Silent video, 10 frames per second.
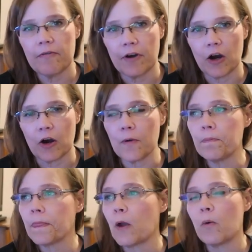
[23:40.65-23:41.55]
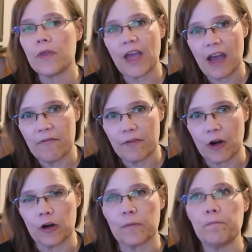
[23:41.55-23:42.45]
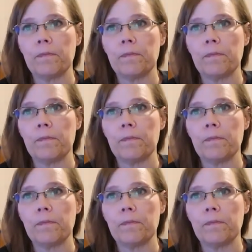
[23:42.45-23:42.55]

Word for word: fur with cat fur.